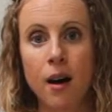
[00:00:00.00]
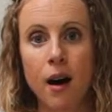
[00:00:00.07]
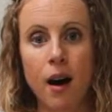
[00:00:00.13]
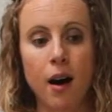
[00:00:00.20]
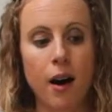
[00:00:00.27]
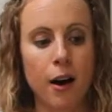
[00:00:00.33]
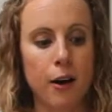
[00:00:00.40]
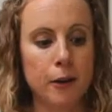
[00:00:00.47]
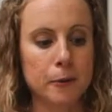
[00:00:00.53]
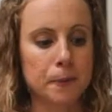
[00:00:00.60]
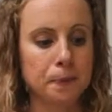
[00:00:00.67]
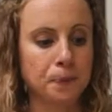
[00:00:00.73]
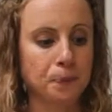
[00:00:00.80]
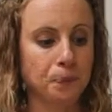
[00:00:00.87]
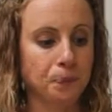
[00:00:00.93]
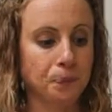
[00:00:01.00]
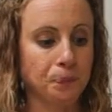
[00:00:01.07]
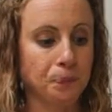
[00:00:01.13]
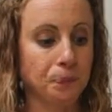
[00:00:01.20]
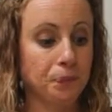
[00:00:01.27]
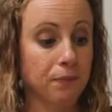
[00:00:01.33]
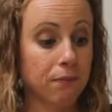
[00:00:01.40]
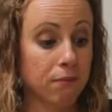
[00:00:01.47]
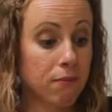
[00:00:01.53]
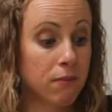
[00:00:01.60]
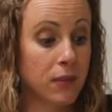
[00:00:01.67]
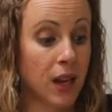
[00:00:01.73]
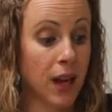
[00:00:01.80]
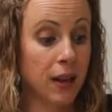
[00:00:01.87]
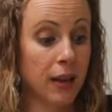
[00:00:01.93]

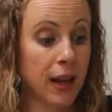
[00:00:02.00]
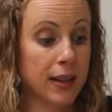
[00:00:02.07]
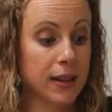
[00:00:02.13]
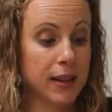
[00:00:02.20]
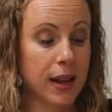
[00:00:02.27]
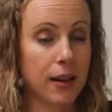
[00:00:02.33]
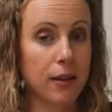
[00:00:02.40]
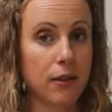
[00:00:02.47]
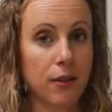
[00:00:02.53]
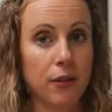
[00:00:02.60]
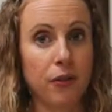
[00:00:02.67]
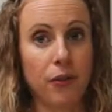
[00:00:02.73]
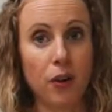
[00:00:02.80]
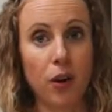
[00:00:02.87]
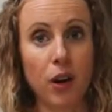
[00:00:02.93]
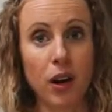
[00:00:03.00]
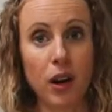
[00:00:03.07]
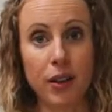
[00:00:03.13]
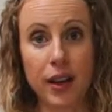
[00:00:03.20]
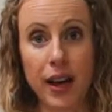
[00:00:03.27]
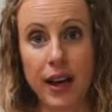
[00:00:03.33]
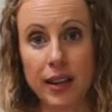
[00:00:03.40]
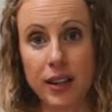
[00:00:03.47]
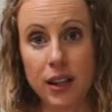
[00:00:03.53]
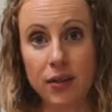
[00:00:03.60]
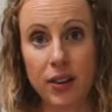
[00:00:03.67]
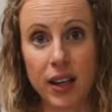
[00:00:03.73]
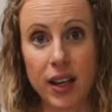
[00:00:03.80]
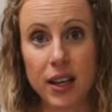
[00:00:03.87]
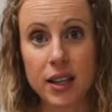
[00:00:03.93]
And that's it for the
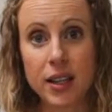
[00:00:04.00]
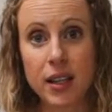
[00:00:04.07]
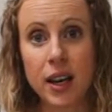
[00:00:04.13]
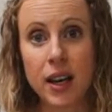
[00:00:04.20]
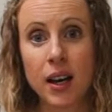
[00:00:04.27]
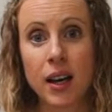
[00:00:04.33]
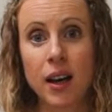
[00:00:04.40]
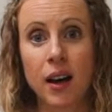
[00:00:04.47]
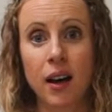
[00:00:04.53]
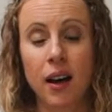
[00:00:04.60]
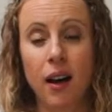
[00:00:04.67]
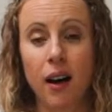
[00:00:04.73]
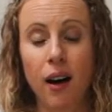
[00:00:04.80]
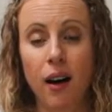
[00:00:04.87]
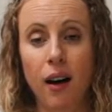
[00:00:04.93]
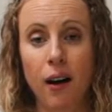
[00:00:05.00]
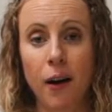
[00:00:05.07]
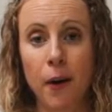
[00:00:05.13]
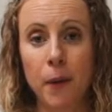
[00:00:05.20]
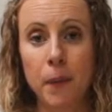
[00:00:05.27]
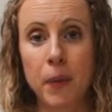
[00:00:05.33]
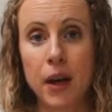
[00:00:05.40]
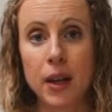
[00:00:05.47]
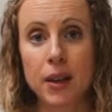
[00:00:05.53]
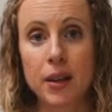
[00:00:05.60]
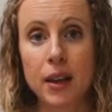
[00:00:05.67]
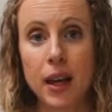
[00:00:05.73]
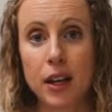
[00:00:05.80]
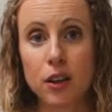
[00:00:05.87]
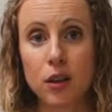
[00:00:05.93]
activities.
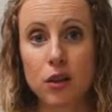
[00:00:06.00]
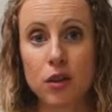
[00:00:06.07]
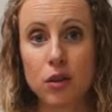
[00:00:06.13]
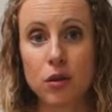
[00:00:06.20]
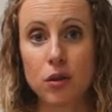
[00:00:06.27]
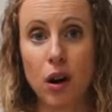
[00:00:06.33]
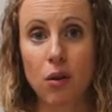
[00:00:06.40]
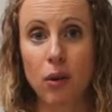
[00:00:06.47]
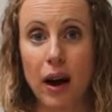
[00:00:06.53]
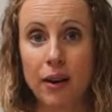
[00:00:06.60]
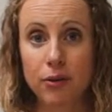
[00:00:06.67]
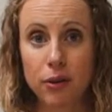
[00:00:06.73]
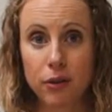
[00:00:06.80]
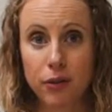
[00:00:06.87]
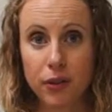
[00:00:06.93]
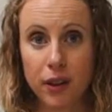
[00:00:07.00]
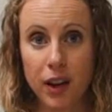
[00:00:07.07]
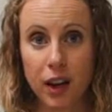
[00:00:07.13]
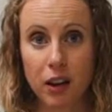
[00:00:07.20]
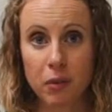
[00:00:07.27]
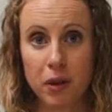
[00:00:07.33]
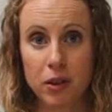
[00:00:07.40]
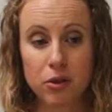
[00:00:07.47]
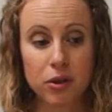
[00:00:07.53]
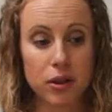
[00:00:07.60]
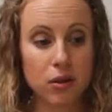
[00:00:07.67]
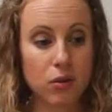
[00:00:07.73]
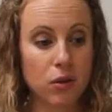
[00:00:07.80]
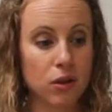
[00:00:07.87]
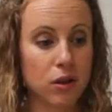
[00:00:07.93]
Then you'll do a raffle for the elementary
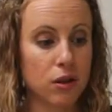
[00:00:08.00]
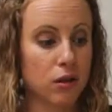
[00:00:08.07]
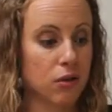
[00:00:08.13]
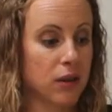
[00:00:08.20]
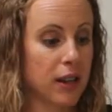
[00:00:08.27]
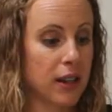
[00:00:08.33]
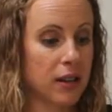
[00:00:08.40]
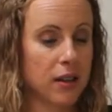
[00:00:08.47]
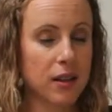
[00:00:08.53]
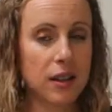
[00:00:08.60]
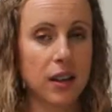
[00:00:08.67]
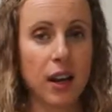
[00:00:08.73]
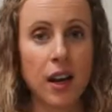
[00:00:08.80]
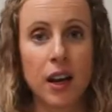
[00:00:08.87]
school students.